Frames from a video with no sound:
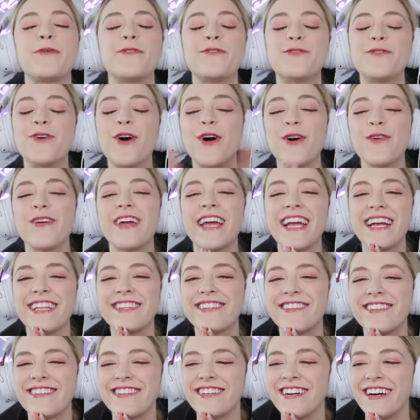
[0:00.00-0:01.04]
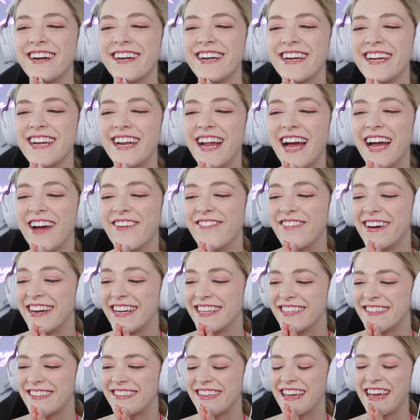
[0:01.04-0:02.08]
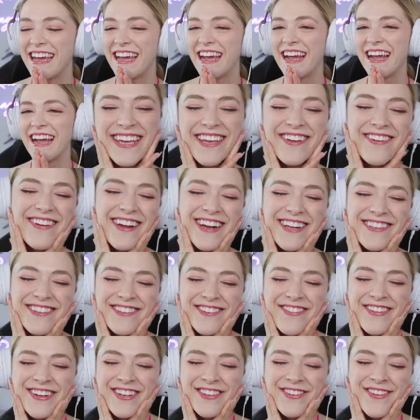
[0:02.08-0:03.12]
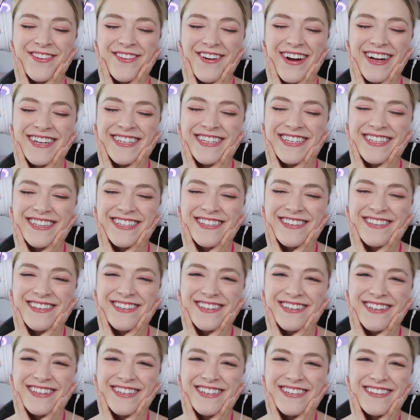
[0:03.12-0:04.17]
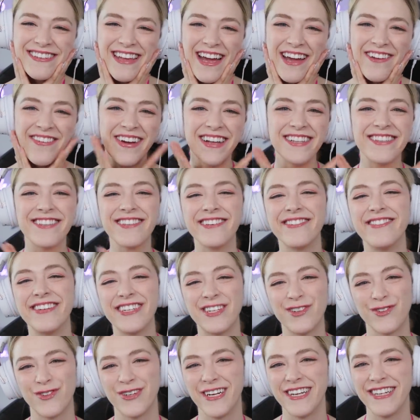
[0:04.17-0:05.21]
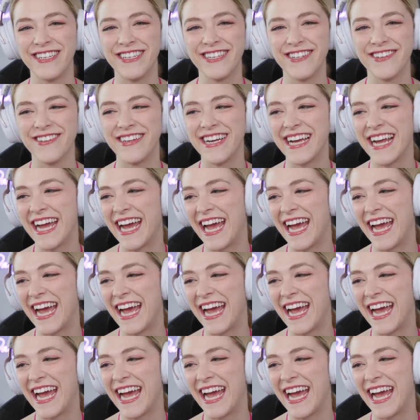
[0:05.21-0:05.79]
before we get started, I want to say thank you guys so much for watching this series. I've had so much fun doing